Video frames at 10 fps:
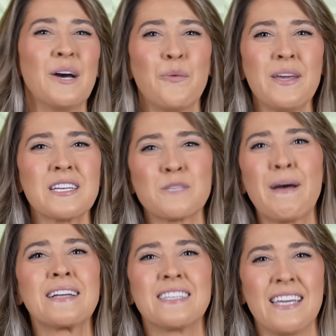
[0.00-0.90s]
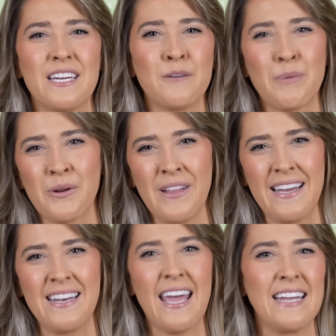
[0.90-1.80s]
We expect Giga
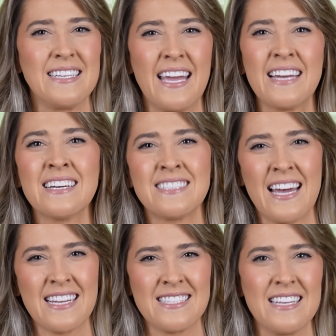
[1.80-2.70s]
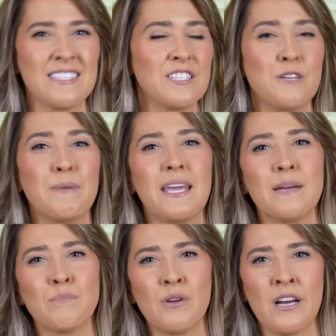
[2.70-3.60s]
Berlin and Giga Texas to
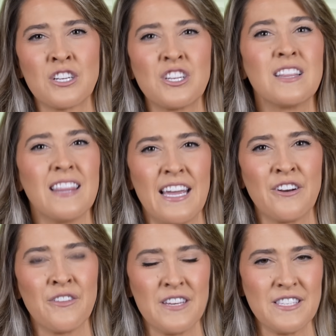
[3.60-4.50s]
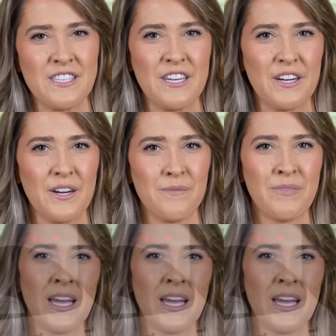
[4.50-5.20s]
begin production later this year.